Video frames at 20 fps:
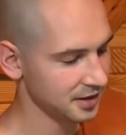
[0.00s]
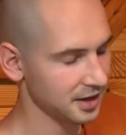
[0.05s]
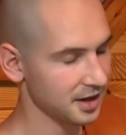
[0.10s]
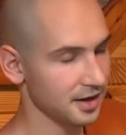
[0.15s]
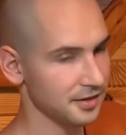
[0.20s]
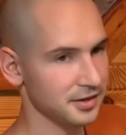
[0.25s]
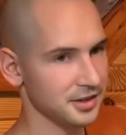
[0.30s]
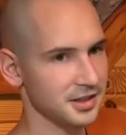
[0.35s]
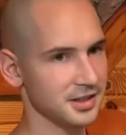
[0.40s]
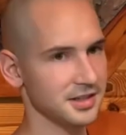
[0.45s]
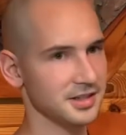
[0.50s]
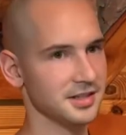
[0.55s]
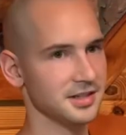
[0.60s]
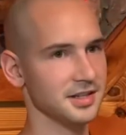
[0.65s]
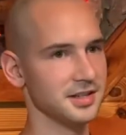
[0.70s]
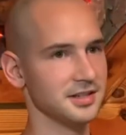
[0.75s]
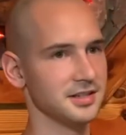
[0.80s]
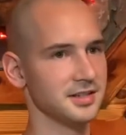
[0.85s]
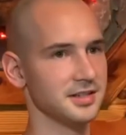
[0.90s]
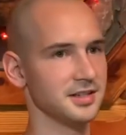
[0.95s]

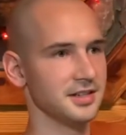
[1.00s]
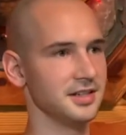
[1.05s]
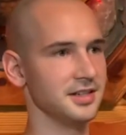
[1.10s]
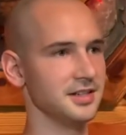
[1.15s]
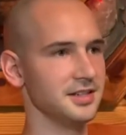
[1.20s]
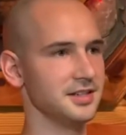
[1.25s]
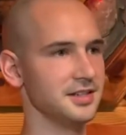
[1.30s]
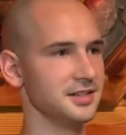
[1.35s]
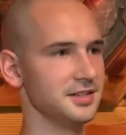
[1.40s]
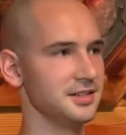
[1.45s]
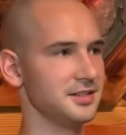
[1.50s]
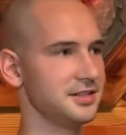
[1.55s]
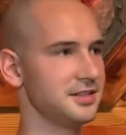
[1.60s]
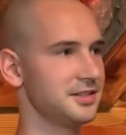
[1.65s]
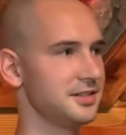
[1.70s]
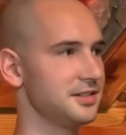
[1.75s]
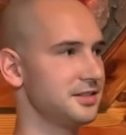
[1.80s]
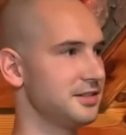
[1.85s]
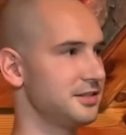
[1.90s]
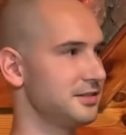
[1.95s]
Covetousness
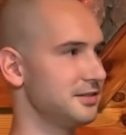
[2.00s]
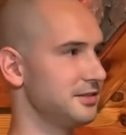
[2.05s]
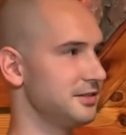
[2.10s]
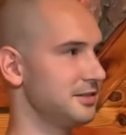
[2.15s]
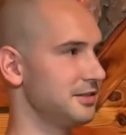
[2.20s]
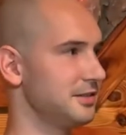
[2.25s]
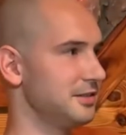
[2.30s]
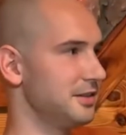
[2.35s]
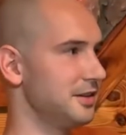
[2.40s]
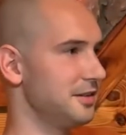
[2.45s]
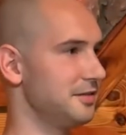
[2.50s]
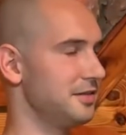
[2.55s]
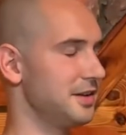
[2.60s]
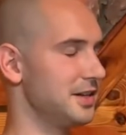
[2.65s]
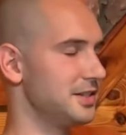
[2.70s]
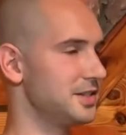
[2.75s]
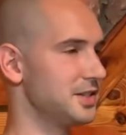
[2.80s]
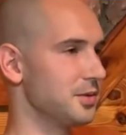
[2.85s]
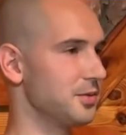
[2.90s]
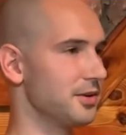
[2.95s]
is a
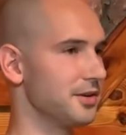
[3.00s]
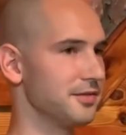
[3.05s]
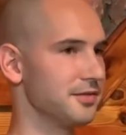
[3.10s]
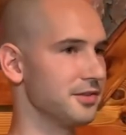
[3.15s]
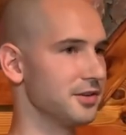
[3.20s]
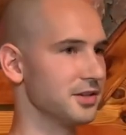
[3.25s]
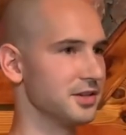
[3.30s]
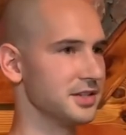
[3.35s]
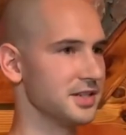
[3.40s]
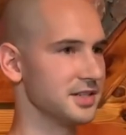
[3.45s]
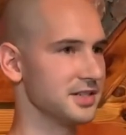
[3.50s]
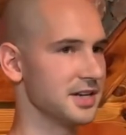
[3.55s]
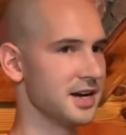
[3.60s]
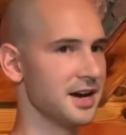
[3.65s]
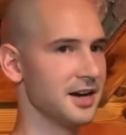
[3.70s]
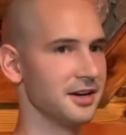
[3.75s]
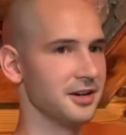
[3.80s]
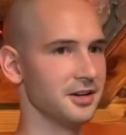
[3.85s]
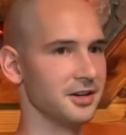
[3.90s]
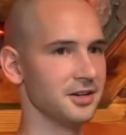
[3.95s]
fancy word for
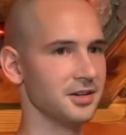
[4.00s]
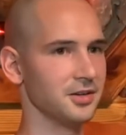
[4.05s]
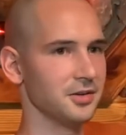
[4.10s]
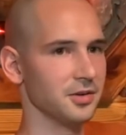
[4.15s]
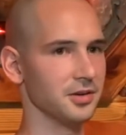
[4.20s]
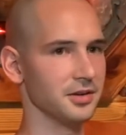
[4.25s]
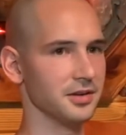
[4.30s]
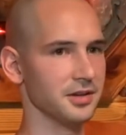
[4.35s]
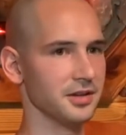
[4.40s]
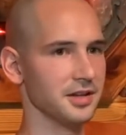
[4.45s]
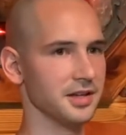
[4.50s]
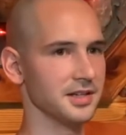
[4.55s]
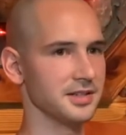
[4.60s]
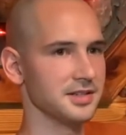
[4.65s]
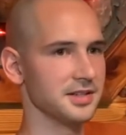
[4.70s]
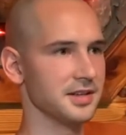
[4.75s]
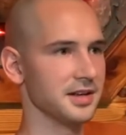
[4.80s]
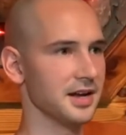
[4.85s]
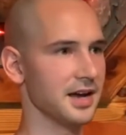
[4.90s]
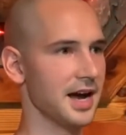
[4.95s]
desire, or
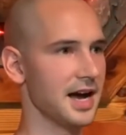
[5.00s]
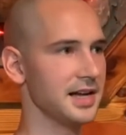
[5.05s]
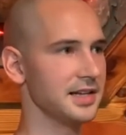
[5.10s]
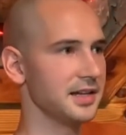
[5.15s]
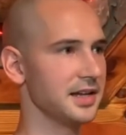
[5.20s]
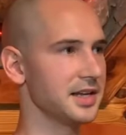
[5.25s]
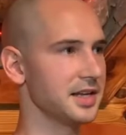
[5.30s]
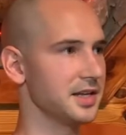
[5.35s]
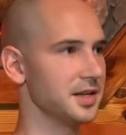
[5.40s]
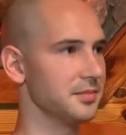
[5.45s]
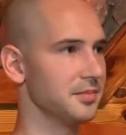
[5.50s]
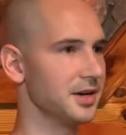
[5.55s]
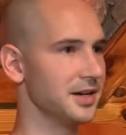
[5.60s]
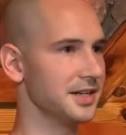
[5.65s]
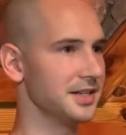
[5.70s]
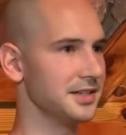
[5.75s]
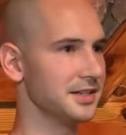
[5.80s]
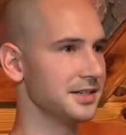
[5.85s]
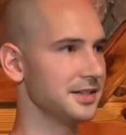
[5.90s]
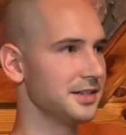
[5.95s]
it's the I like it
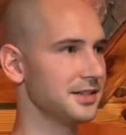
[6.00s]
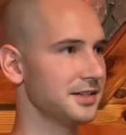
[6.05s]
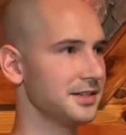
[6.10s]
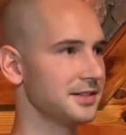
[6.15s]
mind.